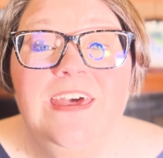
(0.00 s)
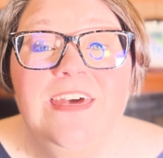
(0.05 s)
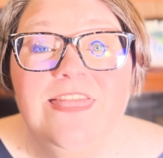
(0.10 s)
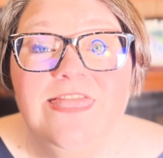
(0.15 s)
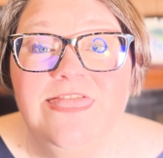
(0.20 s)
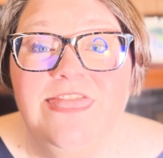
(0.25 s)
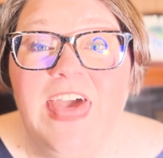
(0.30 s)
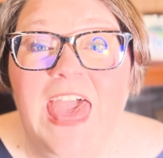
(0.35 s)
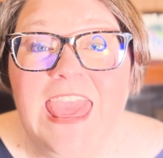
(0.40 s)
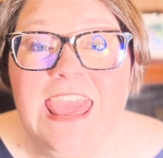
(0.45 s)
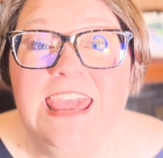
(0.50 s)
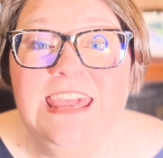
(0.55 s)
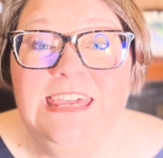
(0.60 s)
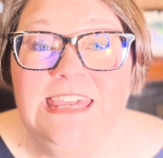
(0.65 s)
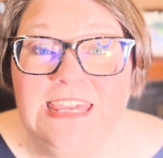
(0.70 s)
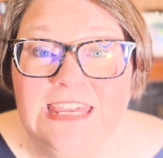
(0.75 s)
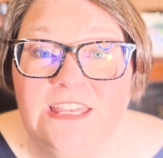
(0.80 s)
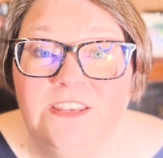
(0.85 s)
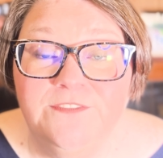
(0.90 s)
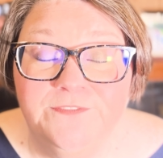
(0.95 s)
they
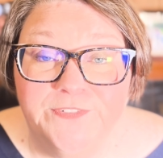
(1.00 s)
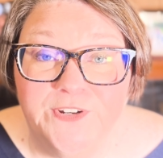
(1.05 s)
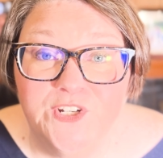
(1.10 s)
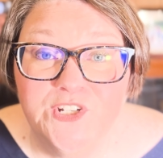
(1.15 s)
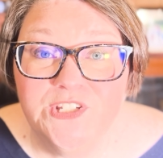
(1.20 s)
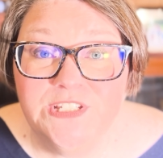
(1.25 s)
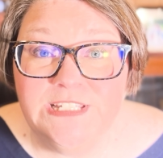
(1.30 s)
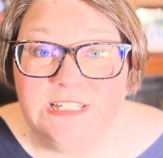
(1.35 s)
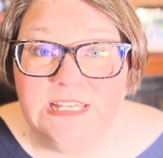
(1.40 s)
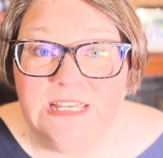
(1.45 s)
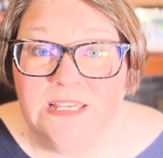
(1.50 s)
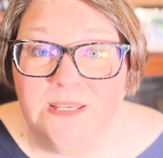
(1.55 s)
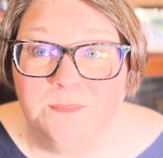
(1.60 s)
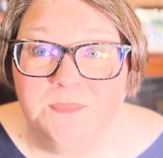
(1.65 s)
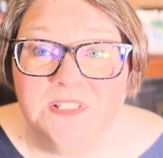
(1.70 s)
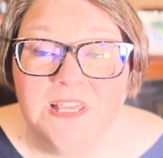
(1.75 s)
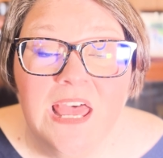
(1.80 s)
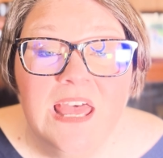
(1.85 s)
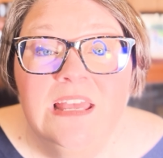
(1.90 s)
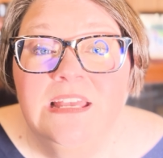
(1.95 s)
get first
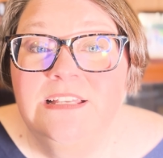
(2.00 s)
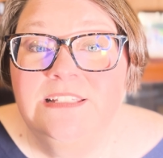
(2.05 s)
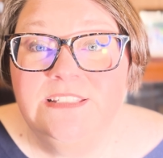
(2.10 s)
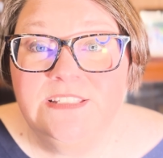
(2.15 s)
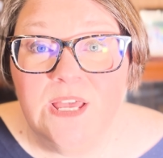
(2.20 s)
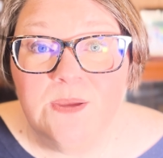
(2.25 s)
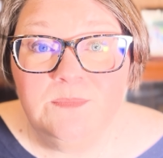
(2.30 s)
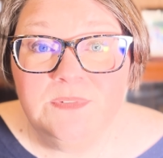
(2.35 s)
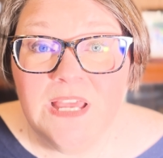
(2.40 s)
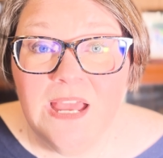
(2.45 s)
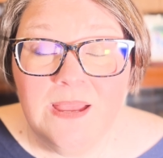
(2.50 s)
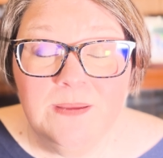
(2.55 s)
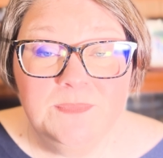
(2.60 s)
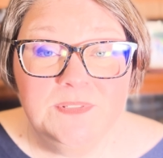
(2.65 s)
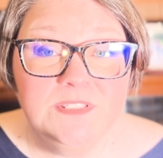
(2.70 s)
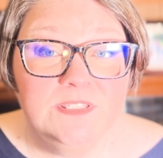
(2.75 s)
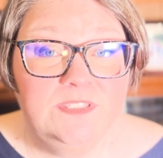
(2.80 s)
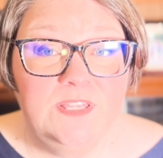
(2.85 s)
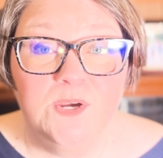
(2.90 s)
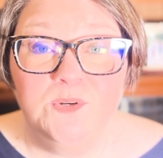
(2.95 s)
dibs.
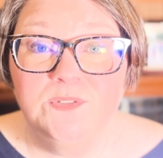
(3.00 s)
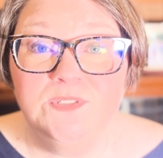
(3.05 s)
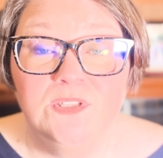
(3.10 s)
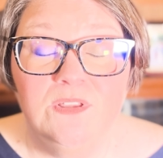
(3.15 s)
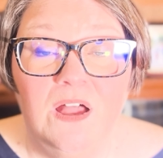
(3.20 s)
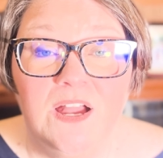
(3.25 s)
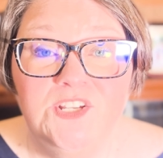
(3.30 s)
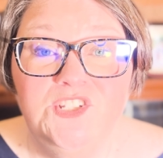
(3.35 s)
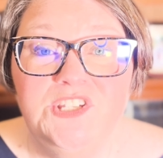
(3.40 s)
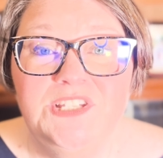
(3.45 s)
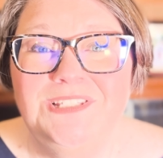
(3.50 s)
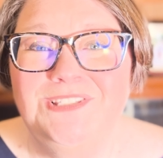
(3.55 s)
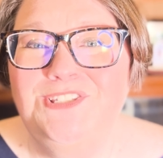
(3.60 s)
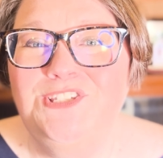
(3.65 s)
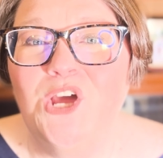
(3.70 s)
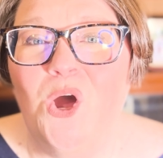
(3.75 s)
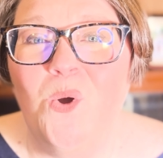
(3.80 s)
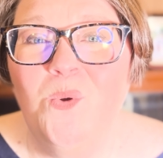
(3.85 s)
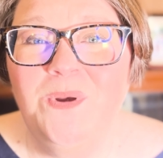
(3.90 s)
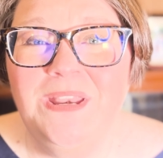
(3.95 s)
Sometimes those launches
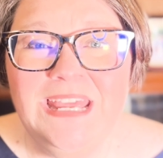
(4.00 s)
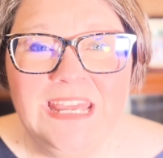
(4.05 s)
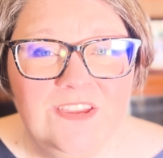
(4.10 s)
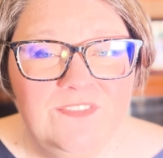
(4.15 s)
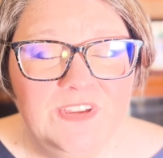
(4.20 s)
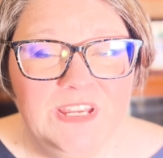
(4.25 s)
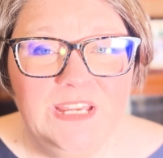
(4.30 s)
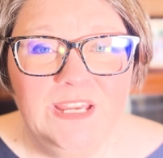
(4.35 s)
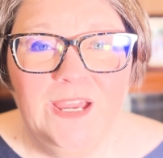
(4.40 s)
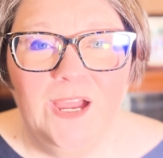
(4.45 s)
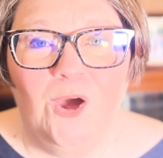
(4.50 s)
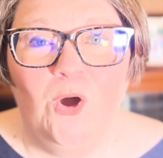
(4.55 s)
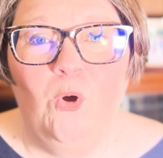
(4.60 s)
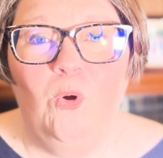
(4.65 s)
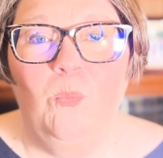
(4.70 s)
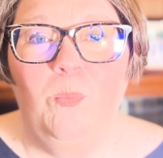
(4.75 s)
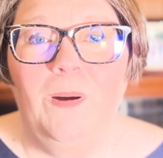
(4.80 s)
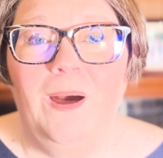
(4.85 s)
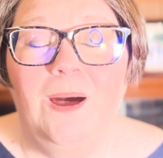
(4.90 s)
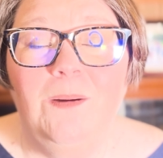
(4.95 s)
don't even
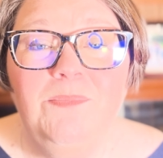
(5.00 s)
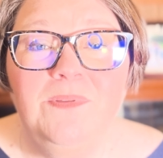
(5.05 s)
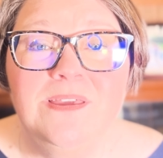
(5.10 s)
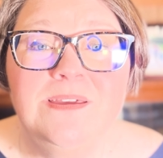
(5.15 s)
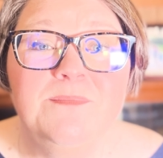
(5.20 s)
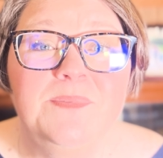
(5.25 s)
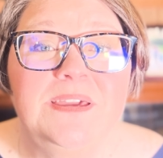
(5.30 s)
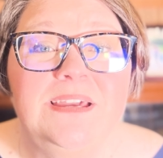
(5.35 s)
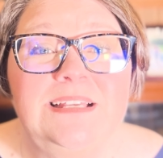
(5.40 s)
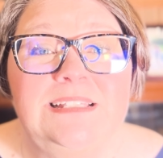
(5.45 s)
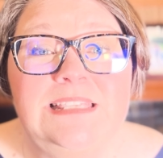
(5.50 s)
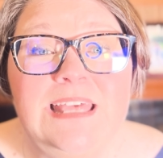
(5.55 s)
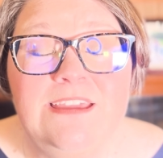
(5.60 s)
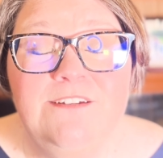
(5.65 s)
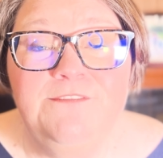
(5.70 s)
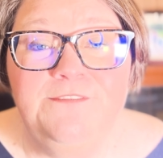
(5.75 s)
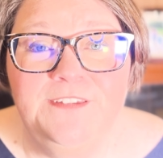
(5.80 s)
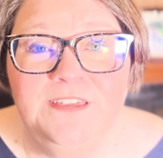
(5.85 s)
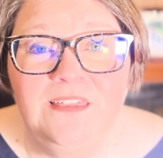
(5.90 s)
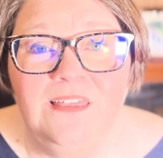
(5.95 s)
go public because they
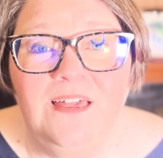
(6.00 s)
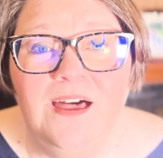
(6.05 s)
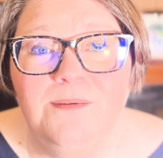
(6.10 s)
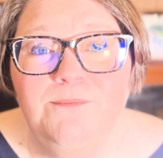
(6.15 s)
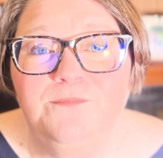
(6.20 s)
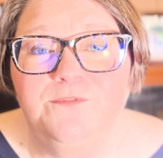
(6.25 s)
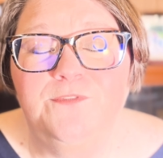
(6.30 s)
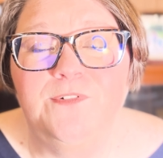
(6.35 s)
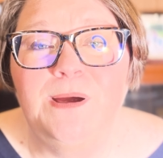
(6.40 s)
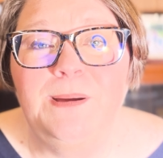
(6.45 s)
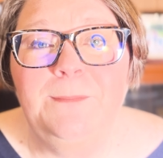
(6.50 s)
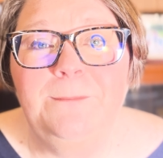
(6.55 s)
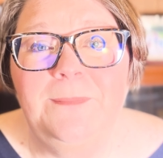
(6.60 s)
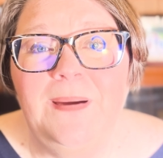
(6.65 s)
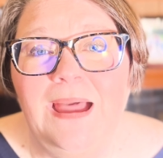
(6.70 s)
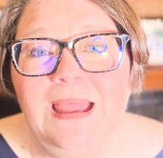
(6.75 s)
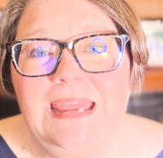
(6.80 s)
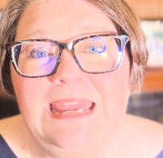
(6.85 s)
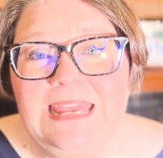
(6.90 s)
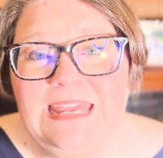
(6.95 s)
fill up from
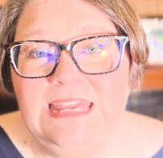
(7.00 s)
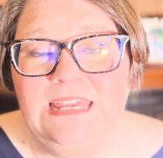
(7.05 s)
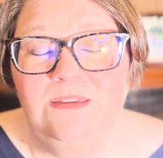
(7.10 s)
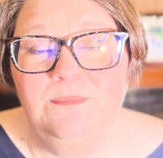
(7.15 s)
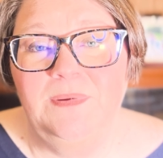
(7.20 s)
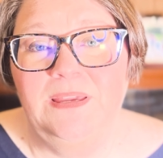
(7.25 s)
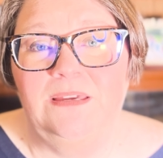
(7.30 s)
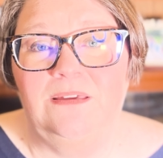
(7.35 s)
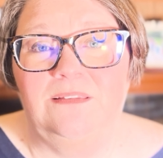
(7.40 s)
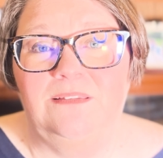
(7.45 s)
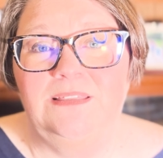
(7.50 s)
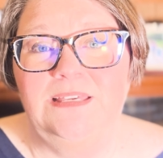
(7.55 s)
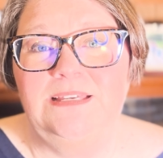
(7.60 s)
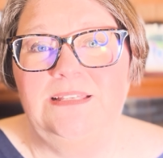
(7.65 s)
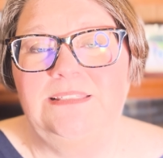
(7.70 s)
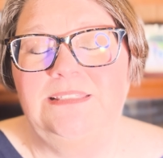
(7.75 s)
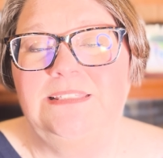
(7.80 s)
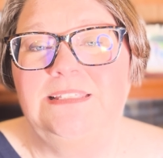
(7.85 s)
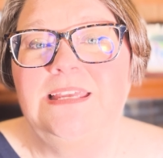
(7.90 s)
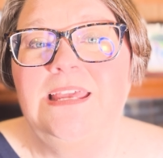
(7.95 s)
my email
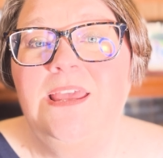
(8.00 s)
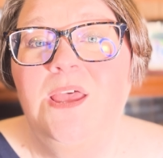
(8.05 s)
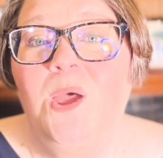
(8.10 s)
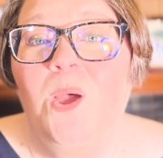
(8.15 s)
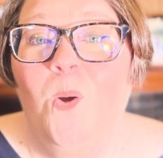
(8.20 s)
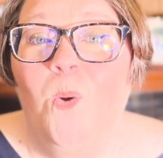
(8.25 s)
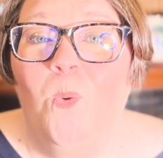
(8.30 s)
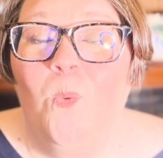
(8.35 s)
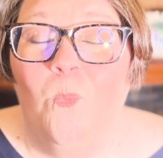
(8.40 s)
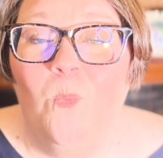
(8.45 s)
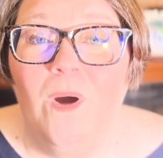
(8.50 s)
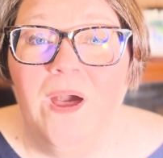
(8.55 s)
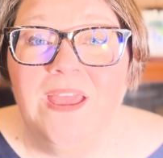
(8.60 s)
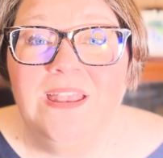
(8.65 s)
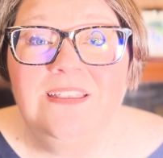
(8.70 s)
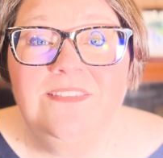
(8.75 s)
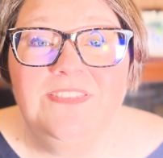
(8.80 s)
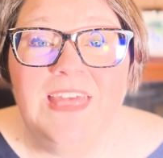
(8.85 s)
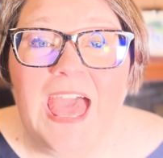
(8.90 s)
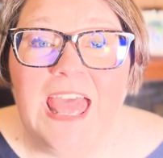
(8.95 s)
list.
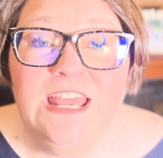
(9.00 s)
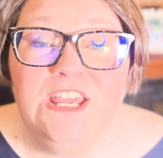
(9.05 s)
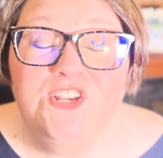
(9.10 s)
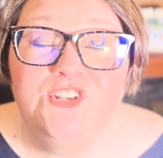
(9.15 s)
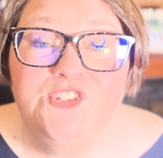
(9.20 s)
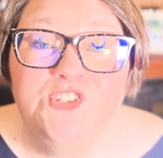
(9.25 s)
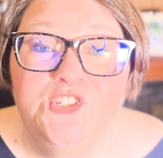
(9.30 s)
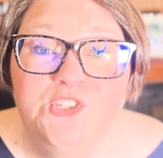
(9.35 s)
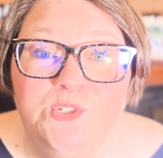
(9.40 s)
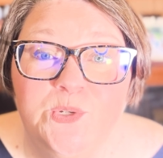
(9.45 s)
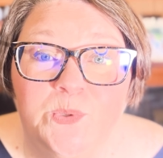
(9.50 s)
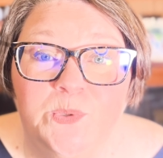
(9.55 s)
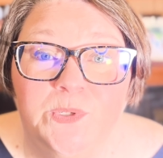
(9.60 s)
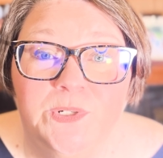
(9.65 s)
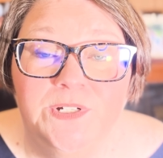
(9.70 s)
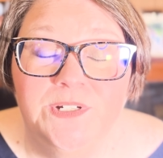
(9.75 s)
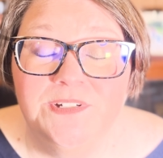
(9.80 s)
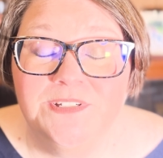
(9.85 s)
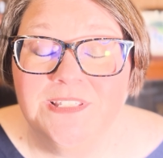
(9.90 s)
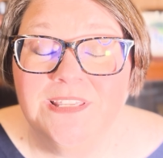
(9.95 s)
One, that
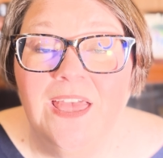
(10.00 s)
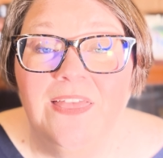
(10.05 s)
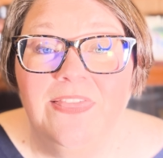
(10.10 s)
ensures